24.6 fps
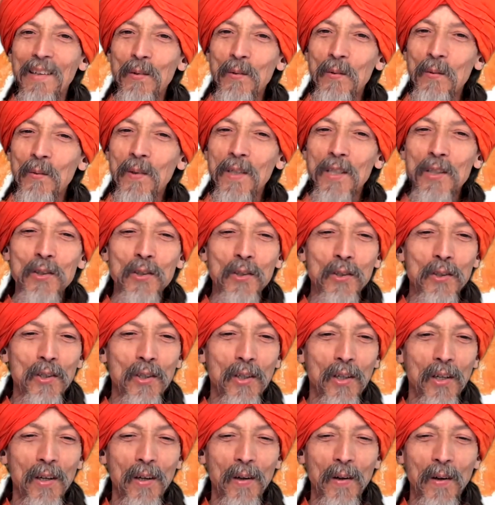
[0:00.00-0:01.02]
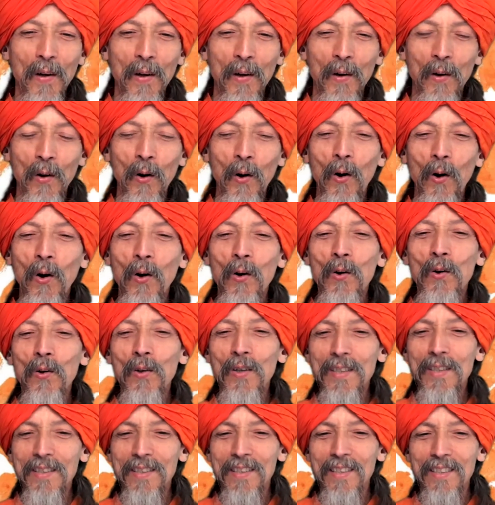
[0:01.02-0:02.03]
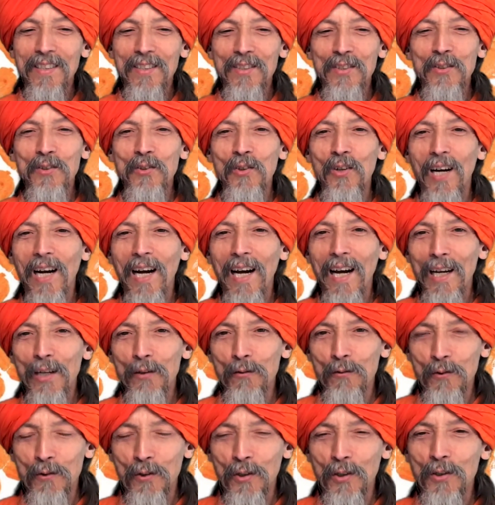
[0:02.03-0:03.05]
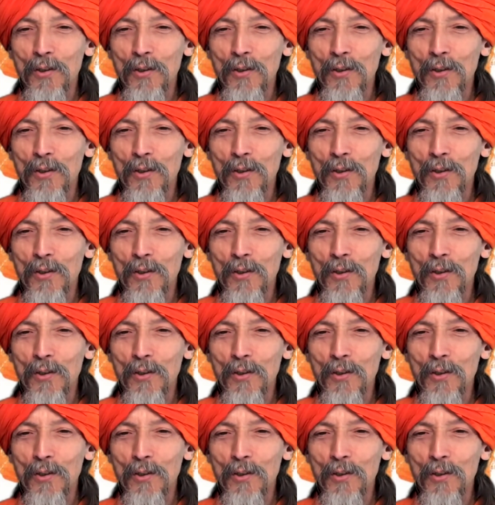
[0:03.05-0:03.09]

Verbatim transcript: We should always strive